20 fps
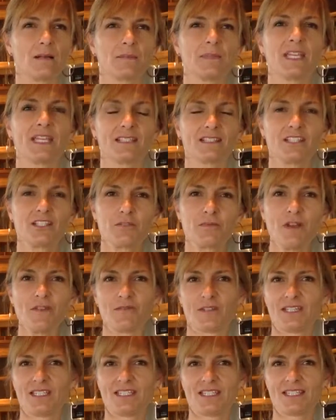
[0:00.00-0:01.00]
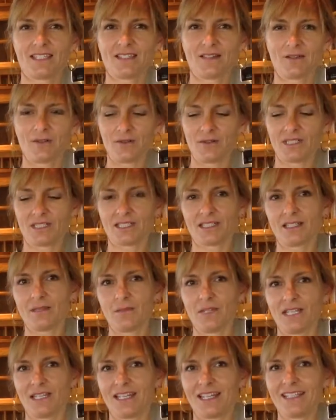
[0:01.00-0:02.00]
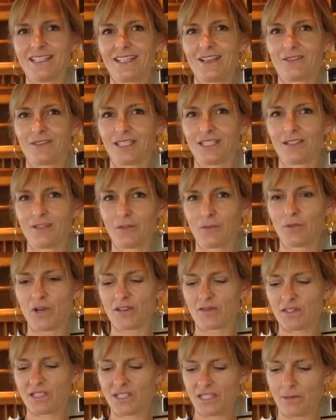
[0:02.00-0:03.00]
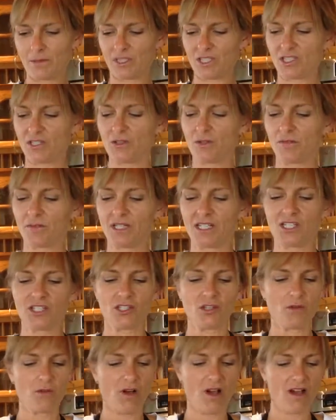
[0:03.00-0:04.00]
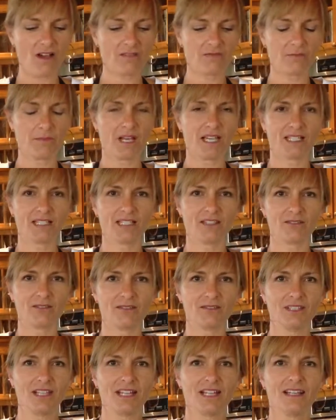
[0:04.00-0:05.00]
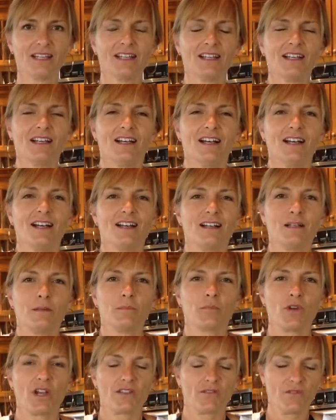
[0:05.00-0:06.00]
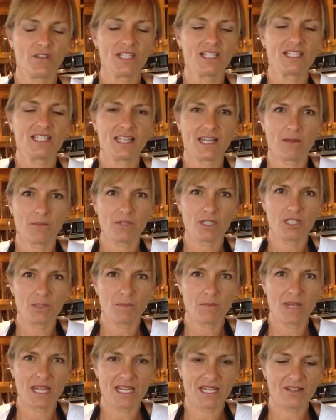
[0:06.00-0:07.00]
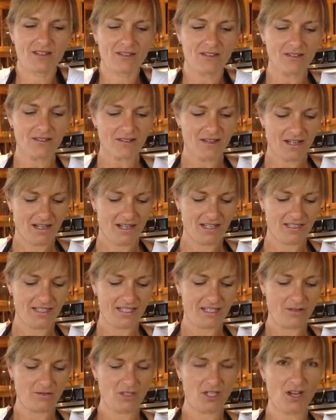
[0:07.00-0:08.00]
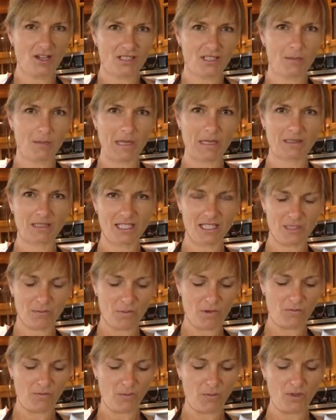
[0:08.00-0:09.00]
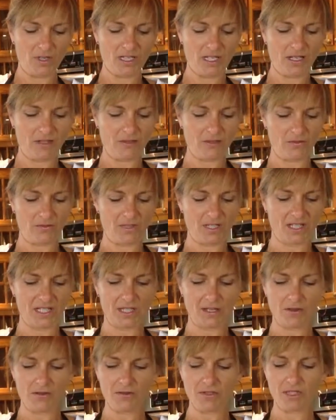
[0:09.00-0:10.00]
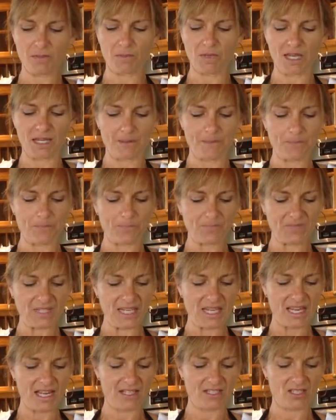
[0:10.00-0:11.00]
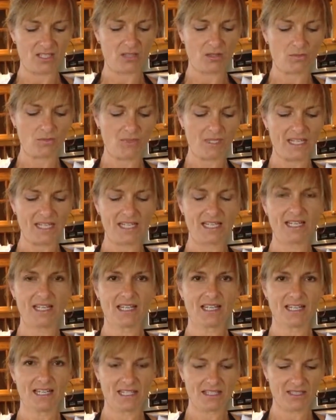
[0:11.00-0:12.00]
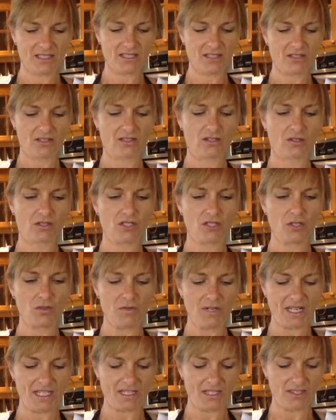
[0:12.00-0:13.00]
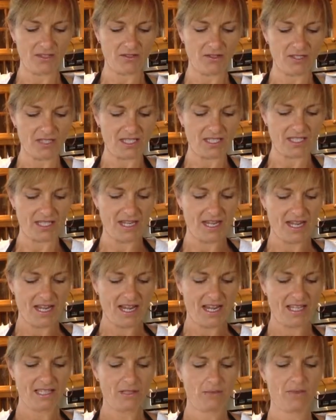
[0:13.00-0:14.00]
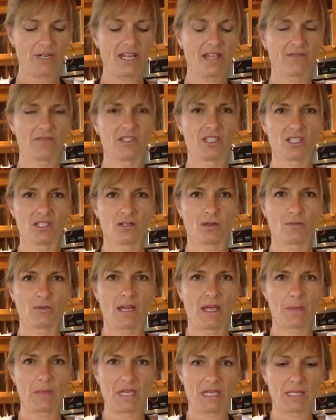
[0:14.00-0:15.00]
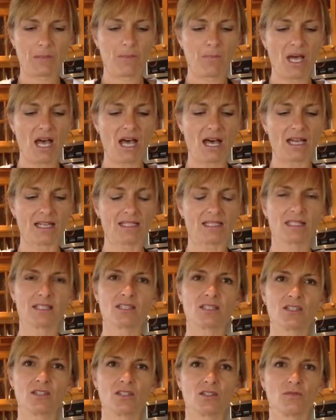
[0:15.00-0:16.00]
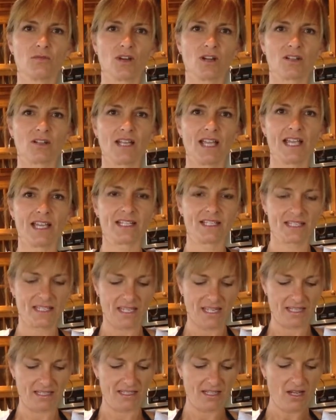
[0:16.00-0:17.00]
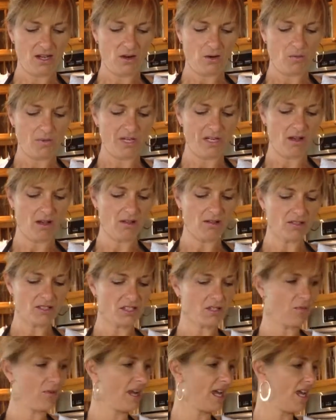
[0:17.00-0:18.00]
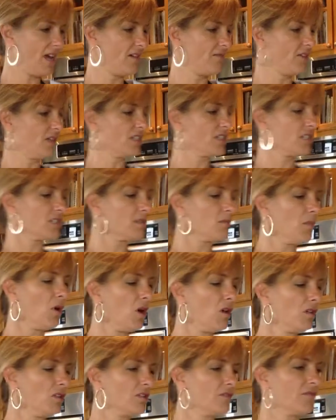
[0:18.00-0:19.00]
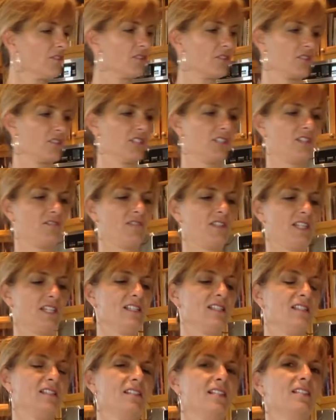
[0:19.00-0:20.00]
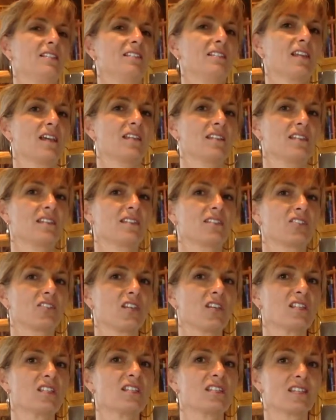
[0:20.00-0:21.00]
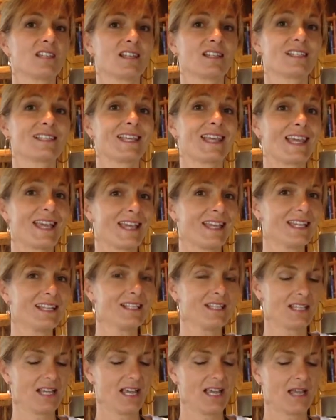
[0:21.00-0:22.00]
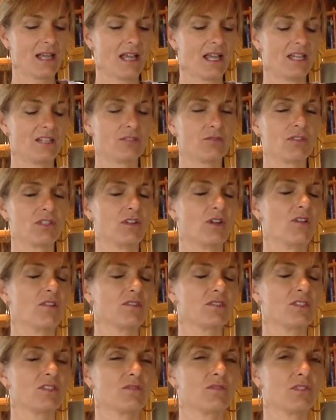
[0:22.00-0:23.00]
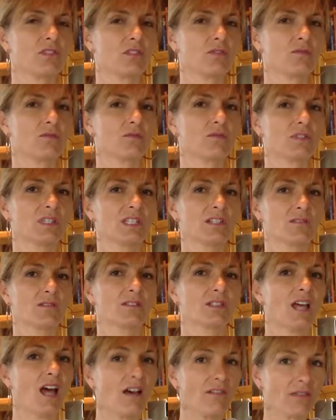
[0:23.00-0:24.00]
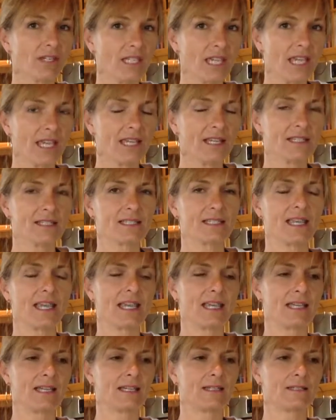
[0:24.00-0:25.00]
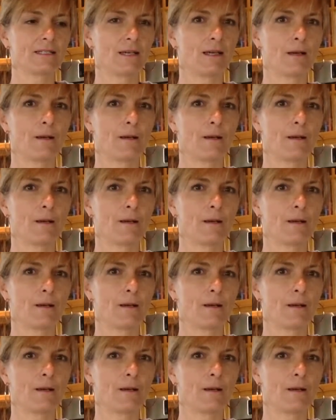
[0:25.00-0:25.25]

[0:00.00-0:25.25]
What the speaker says: English muffin. So it's gonna be a nice, healthy little breakfast sandwich. So I'm gonna show off my little breakfast sandwich maker. I think I've talked about this before in other videos, but it has two inserts, and then we have the ceramic pot to do our eggs in. We also have a smaller version of this that just does eggs, and you can also do little lava cakes and